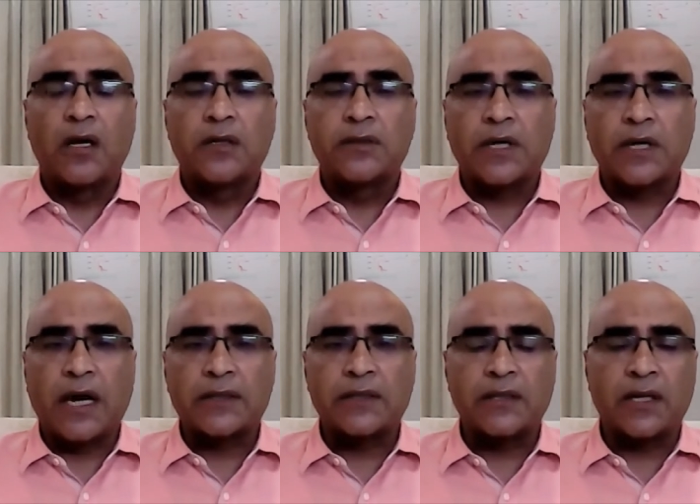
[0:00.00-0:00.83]
The
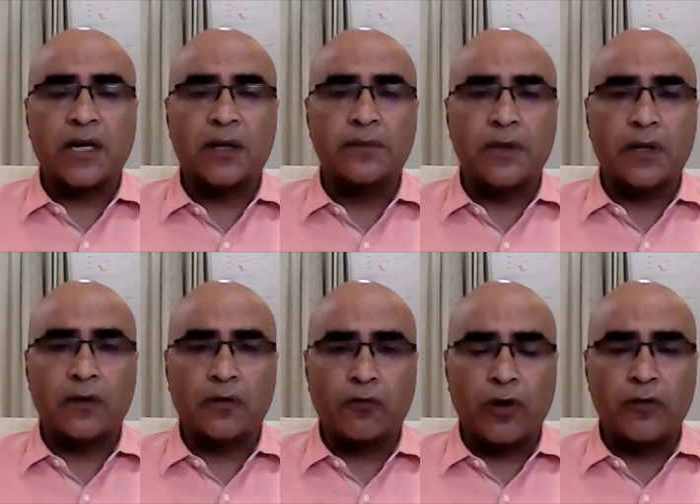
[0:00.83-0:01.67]
catheter hub,
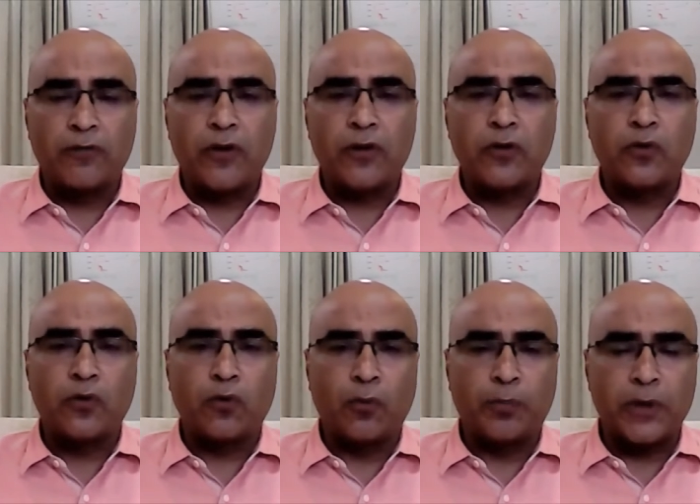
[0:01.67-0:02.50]
when you
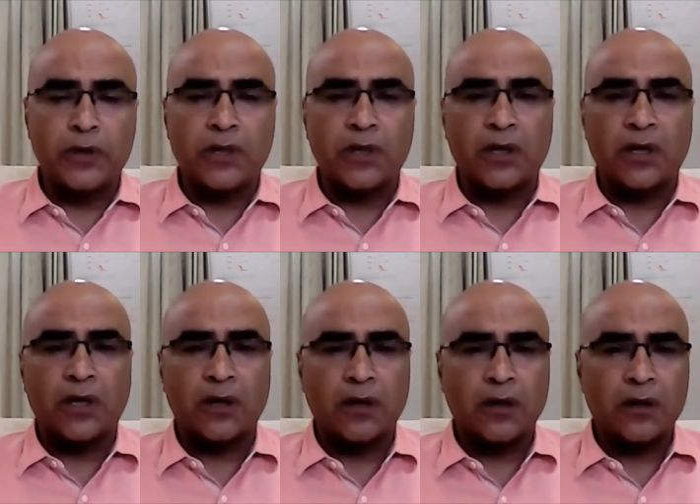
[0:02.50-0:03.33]
open
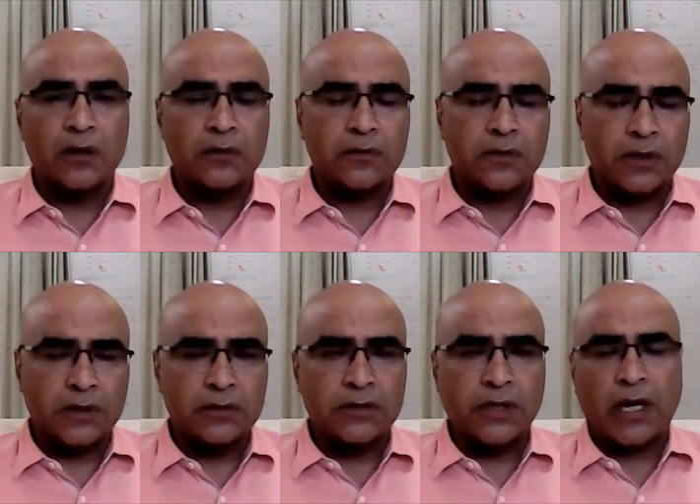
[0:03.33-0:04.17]

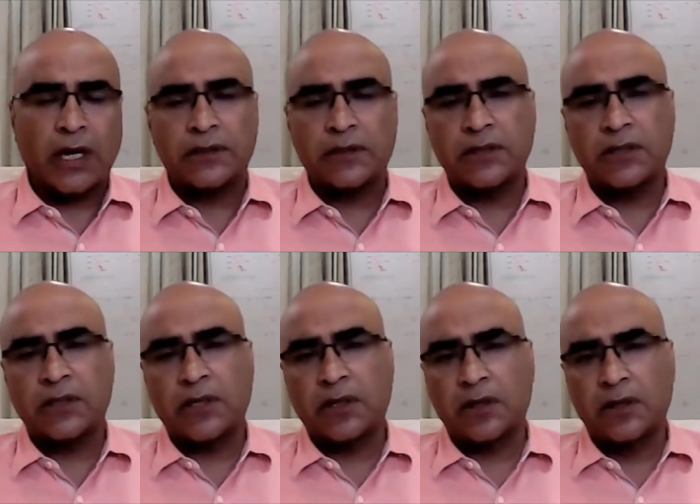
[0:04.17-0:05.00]
the
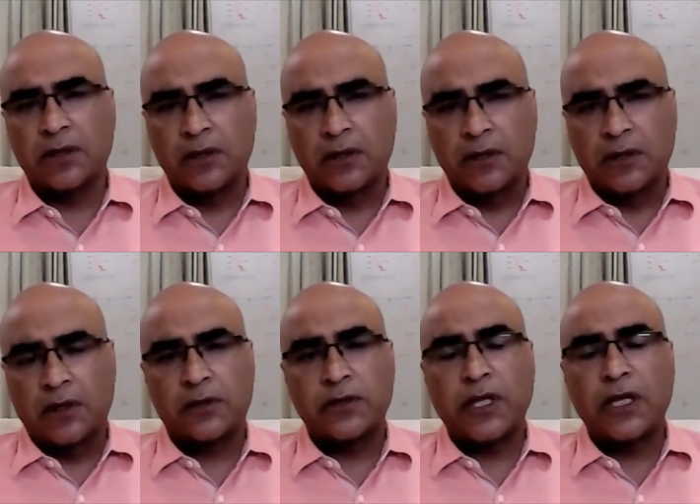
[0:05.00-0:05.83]
catheter,
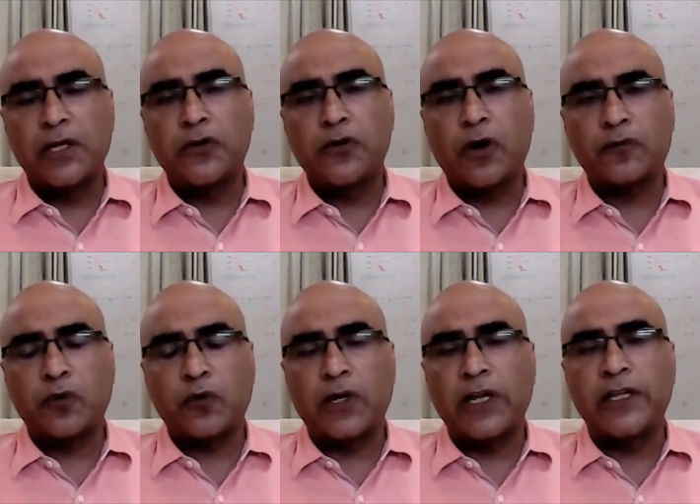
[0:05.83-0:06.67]
then you have to
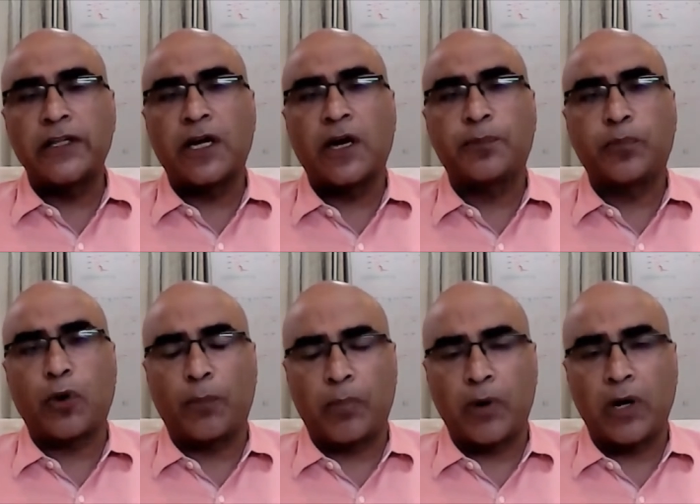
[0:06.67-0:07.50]
clean the hub
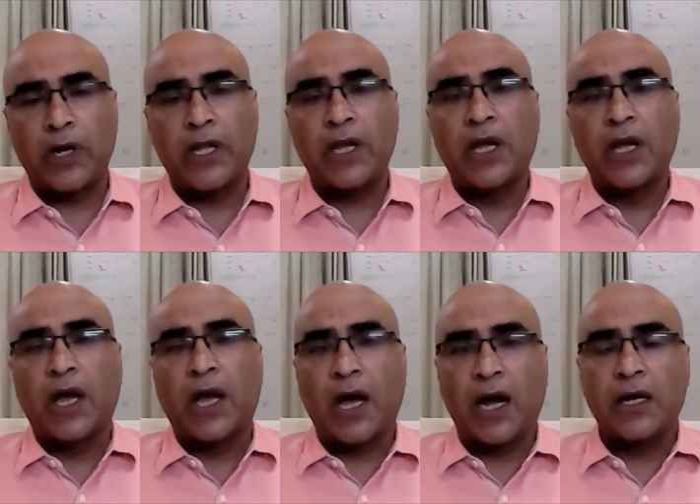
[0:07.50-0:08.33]
properly,
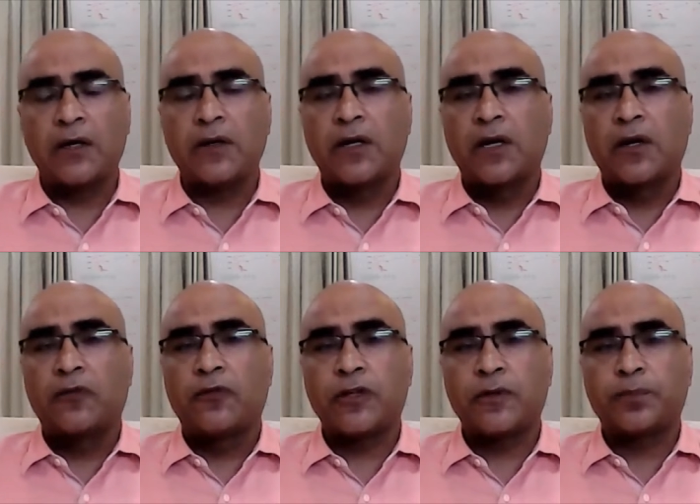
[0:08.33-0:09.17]
and
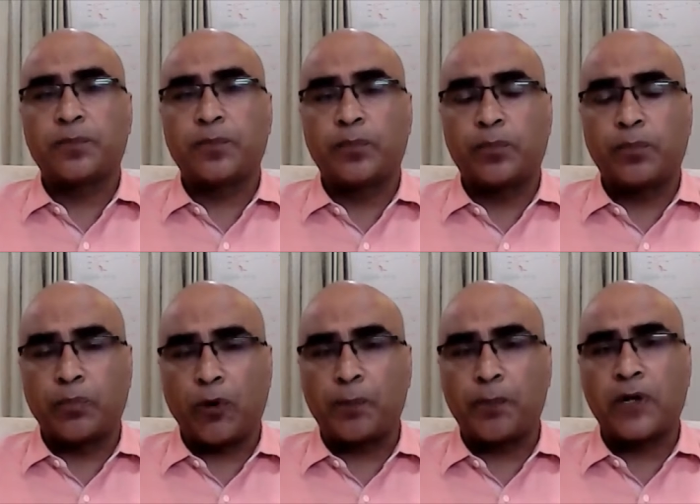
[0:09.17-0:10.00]
with
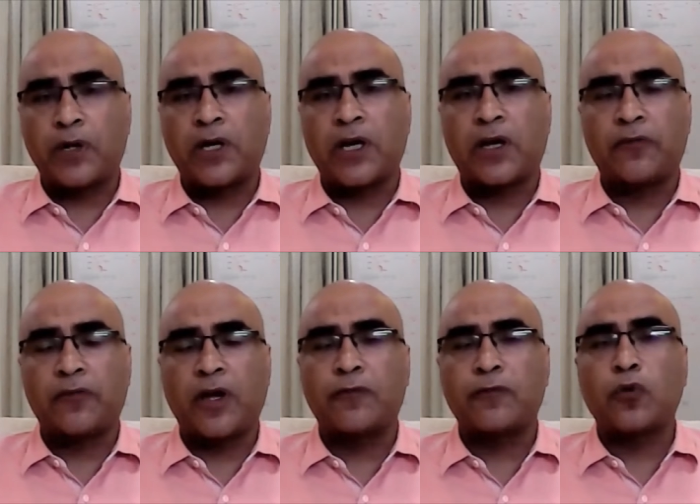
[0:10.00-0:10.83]
proper care we
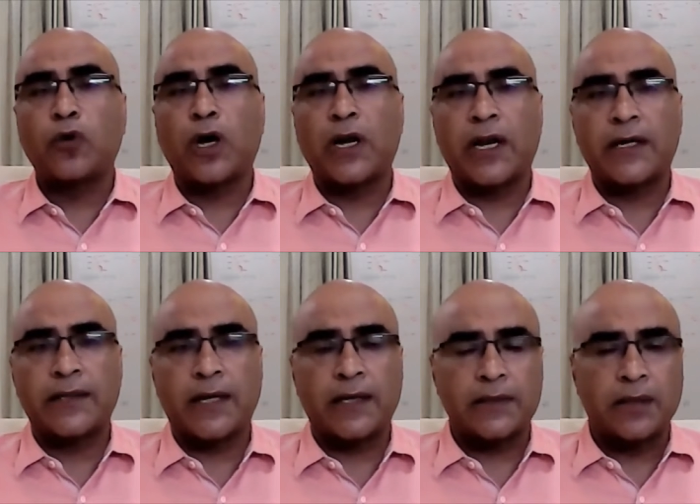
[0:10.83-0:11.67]
have to connect
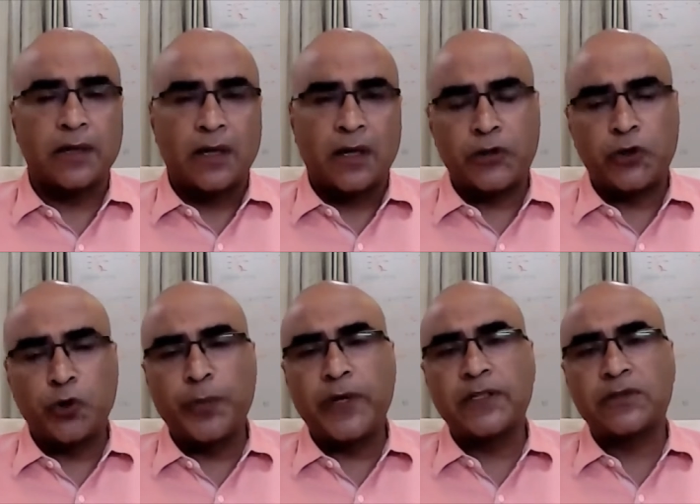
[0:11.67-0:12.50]
that
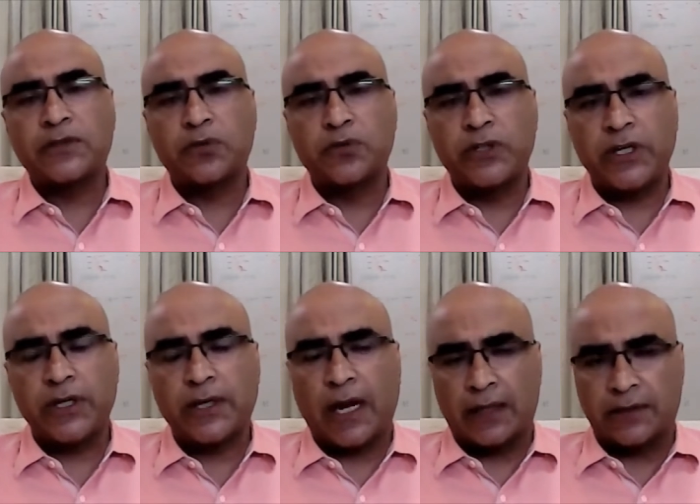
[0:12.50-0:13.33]
tubings to the
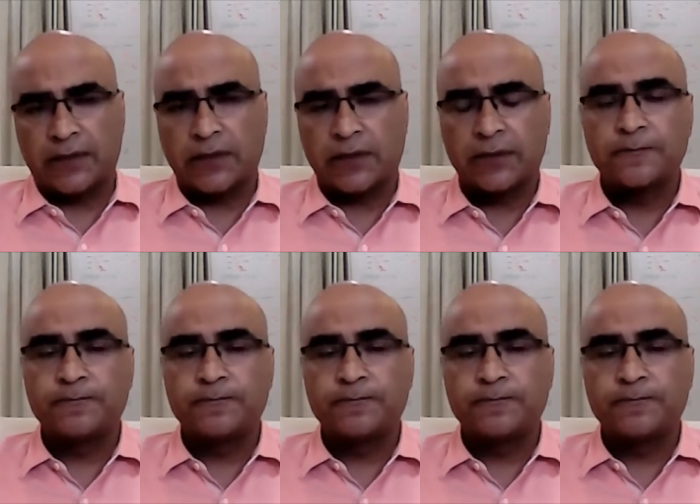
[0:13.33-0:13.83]
catheter.